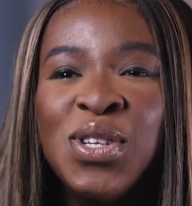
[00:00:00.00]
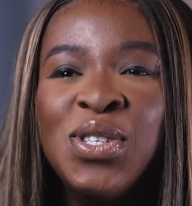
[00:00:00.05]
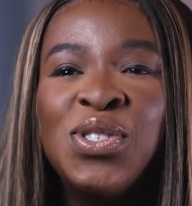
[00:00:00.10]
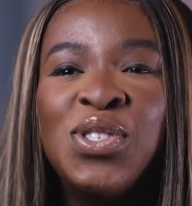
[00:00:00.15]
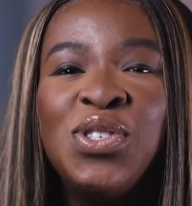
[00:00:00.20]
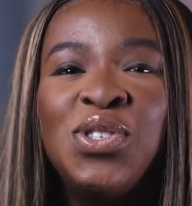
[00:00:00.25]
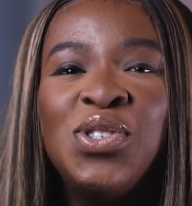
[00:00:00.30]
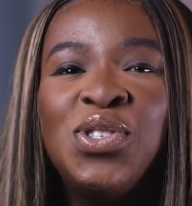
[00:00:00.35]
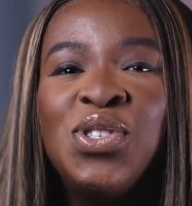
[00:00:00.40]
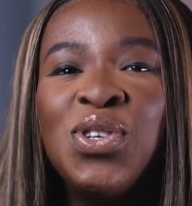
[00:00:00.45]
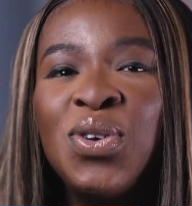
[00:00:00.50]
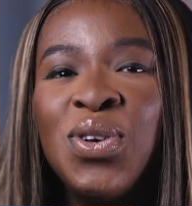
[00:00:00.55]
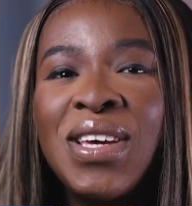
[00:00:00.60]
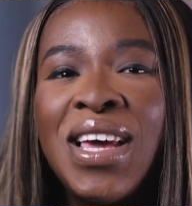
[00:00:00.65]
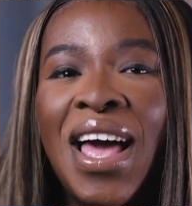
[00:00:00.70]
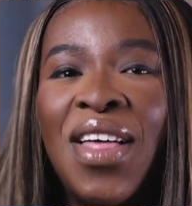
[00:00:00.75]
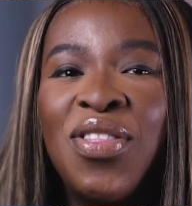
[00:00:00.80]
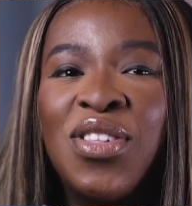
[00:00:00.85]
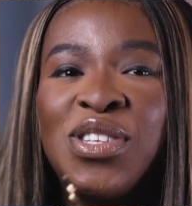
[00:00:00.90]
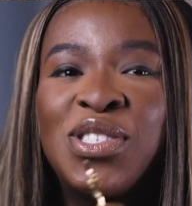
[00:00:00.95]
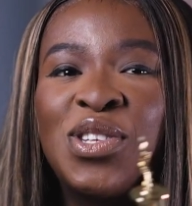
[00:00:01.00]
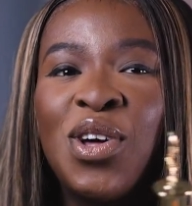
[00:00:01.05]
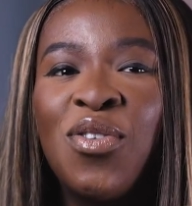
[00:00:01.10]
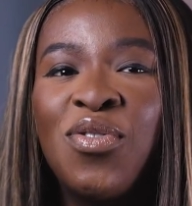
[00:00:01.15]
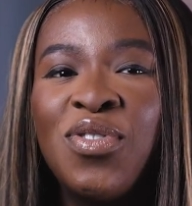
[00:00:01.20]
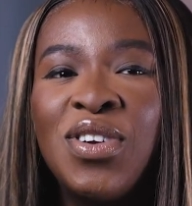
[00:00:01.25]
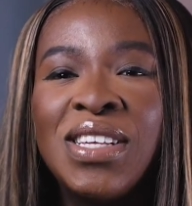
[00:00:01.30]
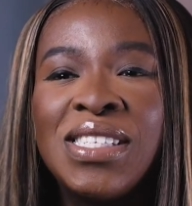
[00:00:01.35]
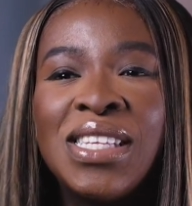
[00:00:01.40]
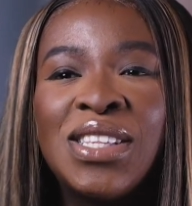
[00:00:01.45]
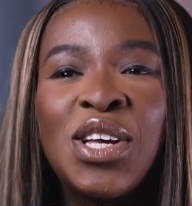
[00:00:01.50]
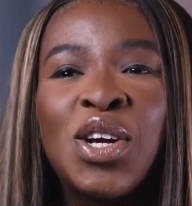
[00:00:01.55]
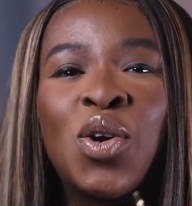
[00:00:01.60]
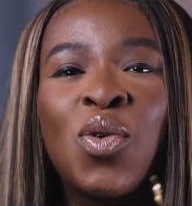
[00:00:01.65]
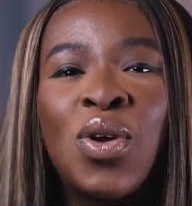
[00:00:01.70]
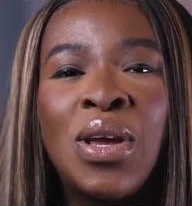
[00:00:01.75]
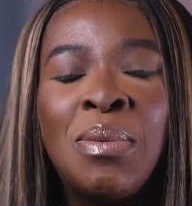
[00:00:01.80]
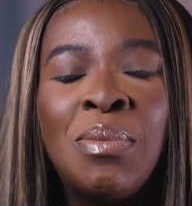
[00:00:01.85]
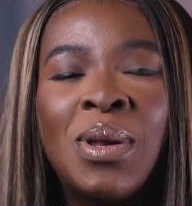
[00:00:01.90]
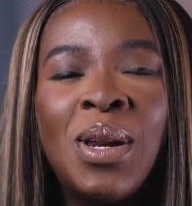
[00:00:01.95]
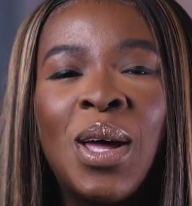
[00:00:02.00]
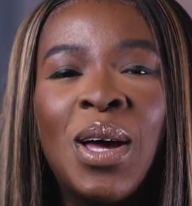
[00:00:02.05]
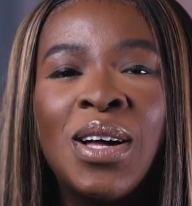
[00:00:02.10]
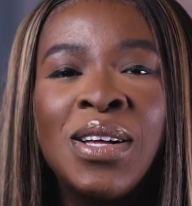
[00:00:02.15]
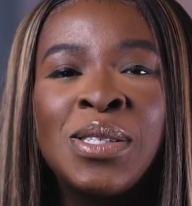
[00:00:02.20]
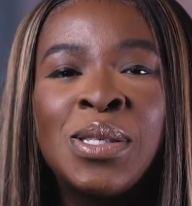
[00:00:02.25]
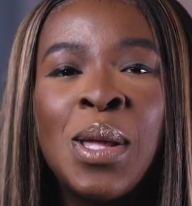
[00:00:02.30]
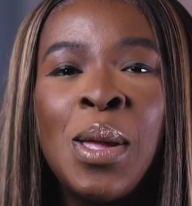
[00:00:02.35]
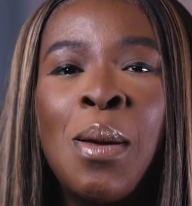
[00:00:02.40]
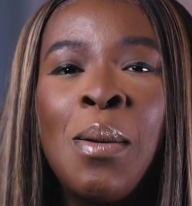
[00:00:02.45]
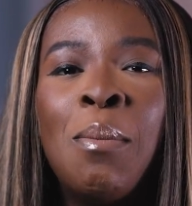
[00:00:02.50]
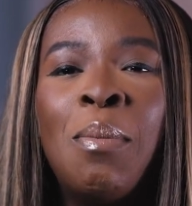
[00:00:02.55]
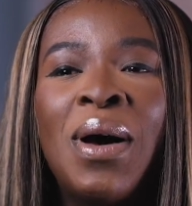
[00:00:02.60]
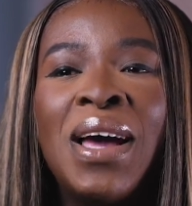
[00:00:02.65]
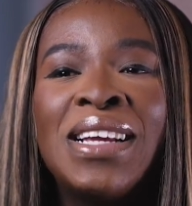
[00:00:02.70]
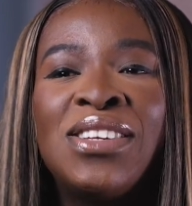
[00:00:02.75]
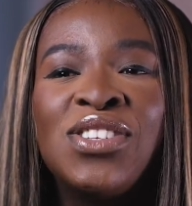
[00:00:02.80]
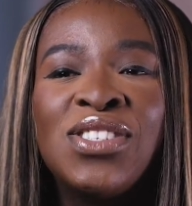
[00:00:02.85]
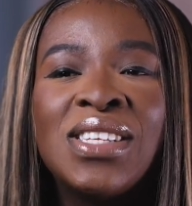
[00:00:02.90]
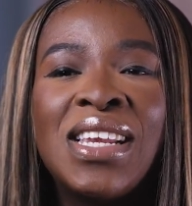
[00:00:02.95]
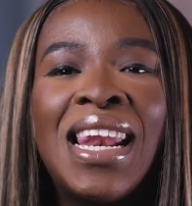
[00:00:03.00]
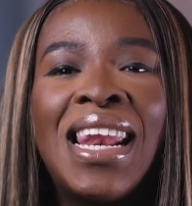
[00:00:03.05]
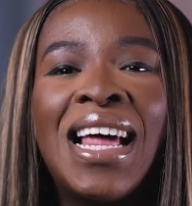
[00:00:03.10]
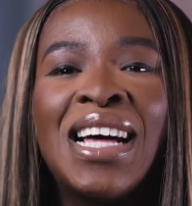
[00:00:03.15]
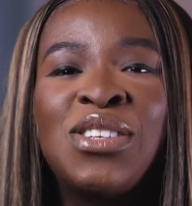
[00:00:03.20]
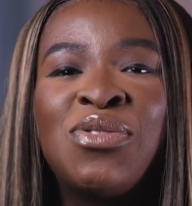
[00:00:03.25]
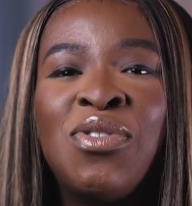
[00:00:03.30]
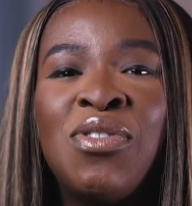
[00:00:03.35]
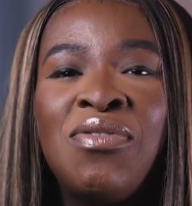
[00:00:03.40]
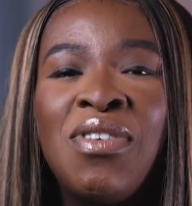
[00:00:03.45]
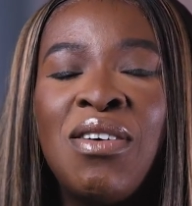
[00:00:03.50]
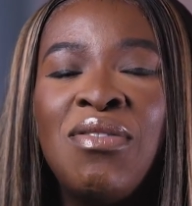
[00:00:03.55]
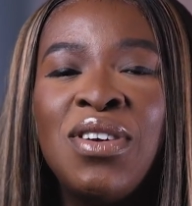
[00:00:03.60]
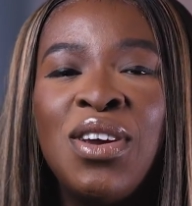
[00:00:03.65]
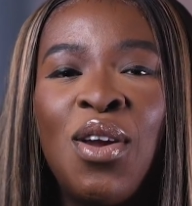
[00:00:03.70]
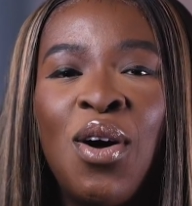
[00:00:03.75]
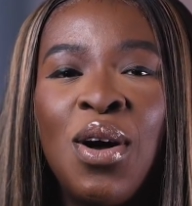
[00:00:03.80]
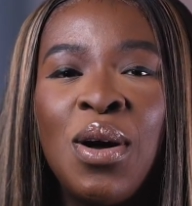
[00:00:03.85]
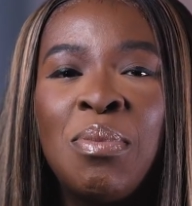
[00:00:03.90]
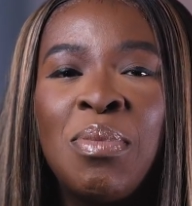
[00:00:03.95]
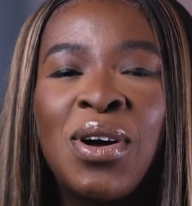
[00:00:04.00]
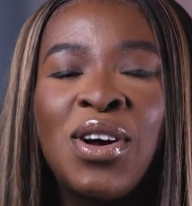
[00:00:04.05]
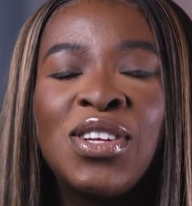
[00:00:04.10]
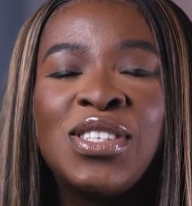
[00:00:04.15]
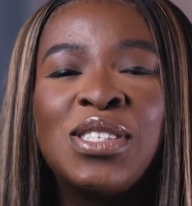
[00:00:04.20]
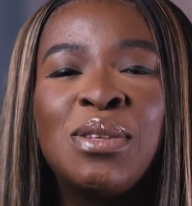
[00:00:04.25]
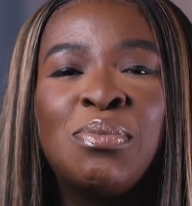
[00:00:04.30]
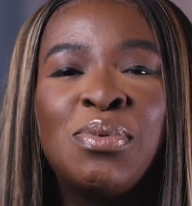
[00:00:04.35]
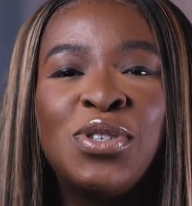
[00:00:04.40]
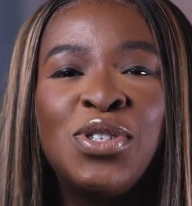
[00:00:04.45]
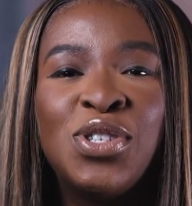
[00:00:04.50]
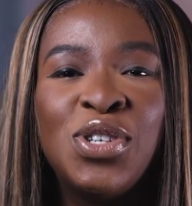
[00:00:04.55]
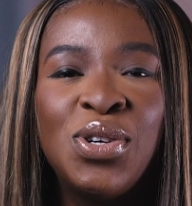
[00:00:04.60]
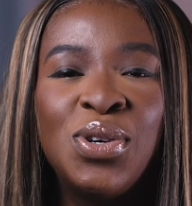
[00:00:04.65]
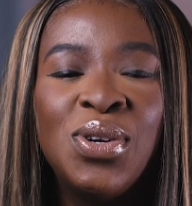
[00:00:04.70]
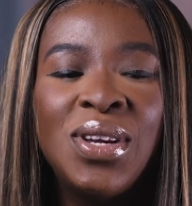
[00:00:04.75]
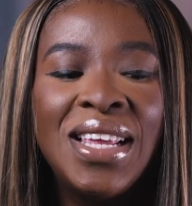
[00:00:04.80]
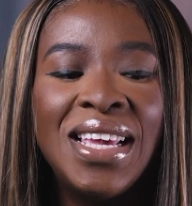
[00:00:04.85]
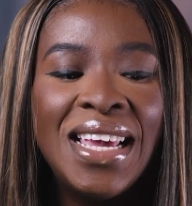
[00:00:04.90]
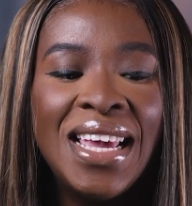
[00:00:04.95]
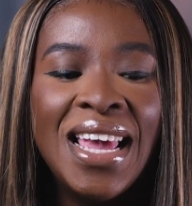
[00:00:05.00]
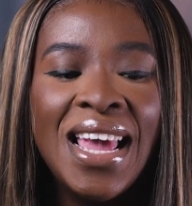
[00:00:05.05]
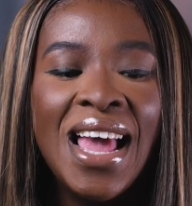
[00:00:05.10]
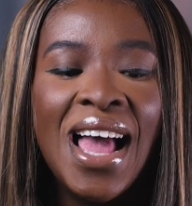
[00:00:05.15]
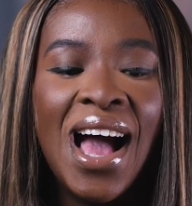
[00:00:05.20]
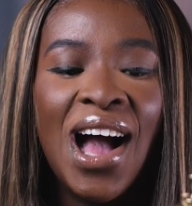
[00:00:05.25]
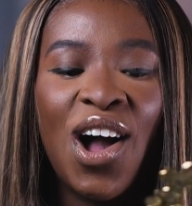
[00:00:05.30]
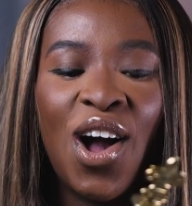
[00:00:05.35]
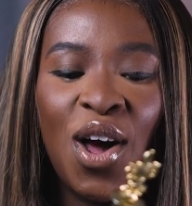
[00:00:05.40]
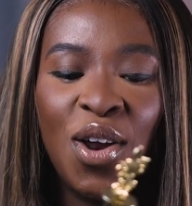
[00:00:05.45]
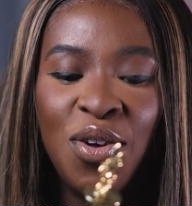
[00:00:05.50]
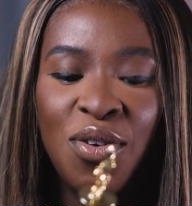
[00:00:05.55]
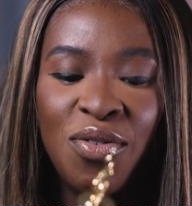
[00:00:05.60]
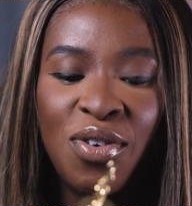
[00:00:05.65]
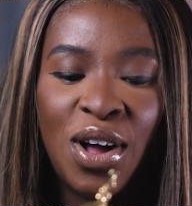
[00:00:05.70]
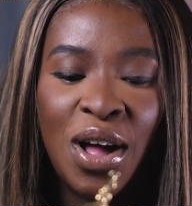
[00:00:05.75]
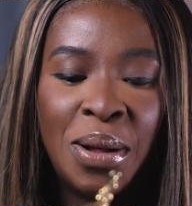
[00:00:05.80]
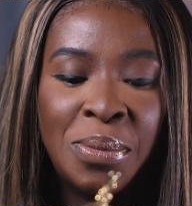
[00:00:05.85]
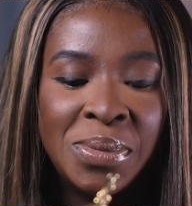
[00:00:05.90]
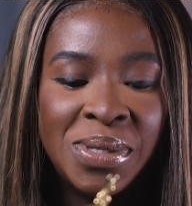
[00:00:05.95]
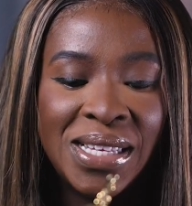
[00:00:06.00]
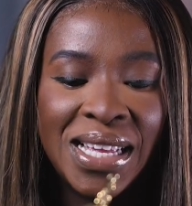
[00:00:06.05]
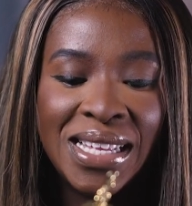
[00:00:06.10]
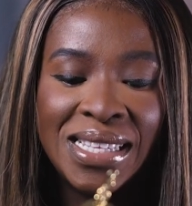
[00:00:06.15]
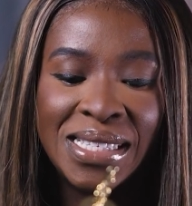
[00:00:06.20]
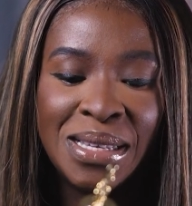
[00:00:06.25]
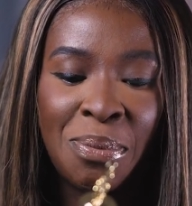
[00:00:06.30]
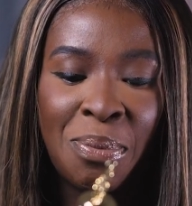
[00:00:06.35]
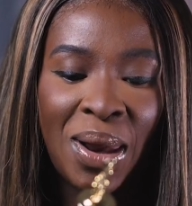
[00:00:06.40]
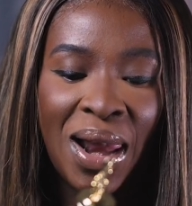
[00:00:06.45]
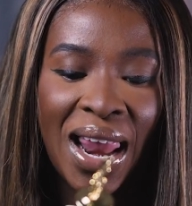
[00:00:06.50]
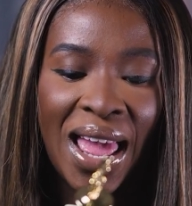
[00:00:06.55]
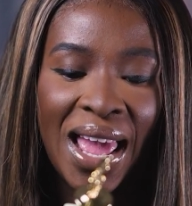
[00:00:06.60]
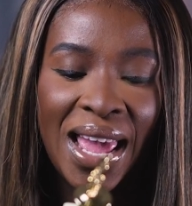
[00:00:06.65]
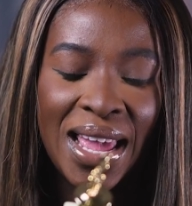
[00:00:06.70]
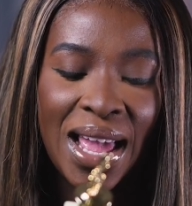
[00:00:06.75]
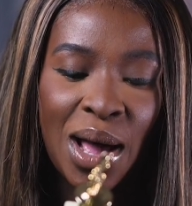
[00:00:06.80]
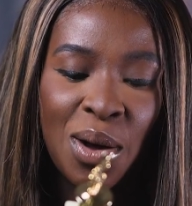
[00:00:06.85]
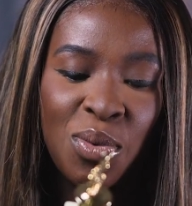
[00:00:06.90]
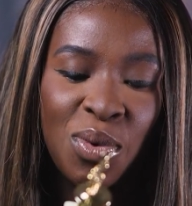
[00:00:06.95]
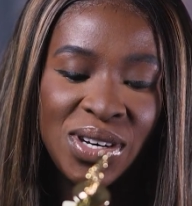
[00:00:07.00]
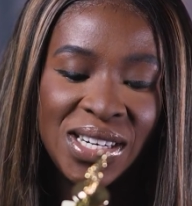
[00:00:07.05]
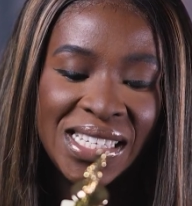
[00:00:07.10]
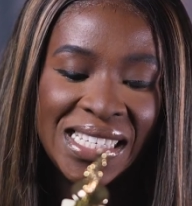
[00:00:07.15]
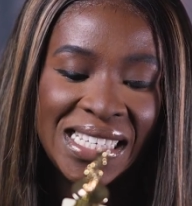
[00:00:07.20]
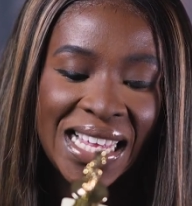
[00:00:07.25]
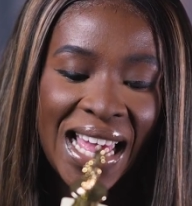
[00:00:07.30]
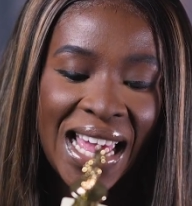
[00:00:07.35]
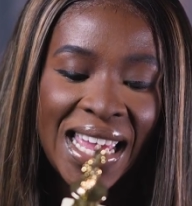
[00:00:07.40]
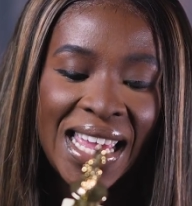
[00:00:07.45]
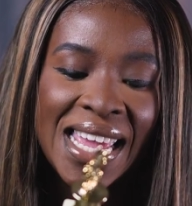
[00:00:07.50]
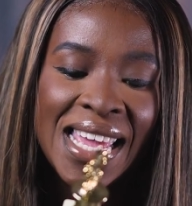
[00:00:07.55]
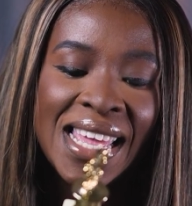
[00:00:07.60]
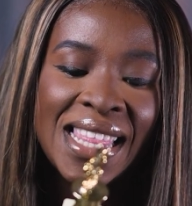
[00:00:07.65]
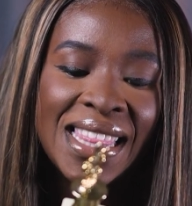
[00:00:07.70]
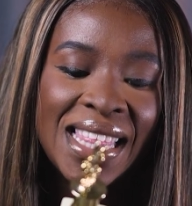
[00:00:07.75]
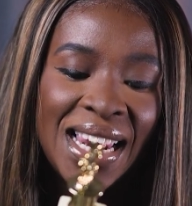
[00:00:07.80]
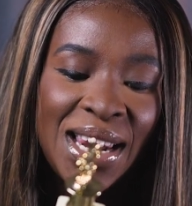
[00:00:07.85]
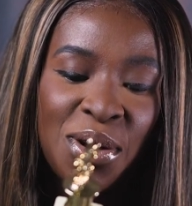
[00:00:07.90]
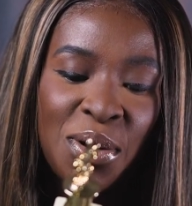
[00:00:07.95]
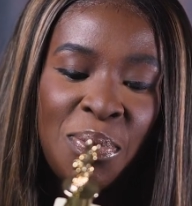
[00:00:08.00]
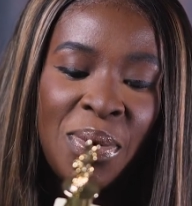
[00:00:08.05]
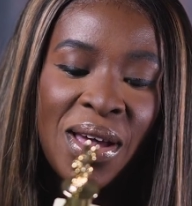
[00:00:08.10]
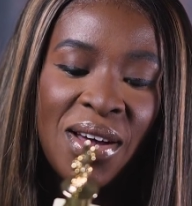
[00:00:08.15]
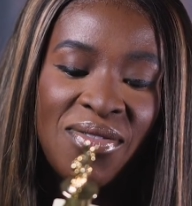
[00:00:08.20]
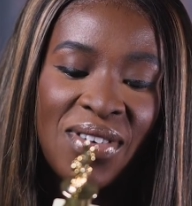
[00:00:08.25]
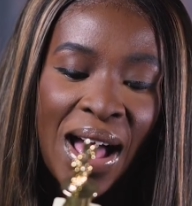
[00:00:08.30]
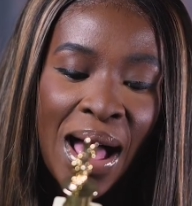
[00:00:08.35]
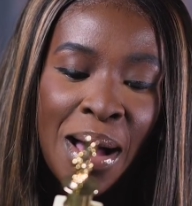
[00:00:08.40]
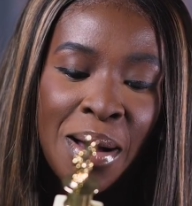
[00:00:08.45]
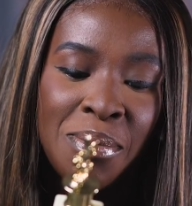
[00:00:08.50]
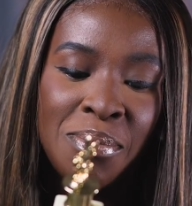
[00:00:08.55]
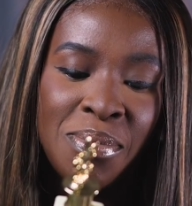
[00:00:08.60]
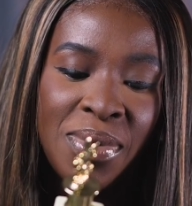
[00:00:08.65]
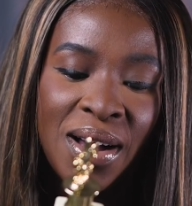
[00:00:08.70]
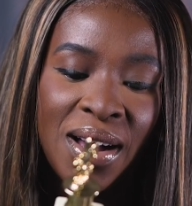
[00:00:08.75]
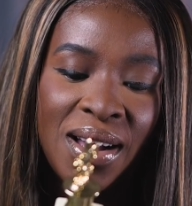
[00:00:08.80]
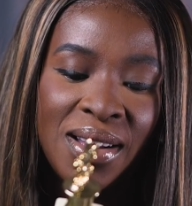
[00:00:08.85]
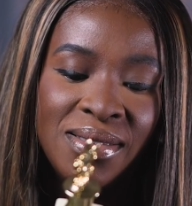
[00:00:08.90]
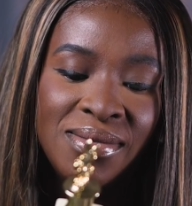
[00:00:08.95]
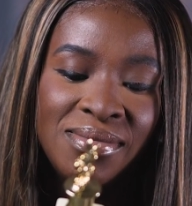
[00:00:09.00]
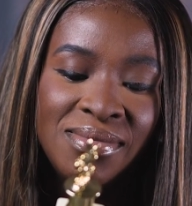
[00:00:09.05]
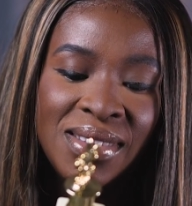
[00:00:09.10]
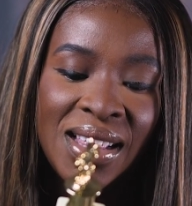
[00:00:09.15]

So you do get the softness and the creaminess, but it doesn't last for very long because the patchouli kind of comes into play. I want to say the little bit of amber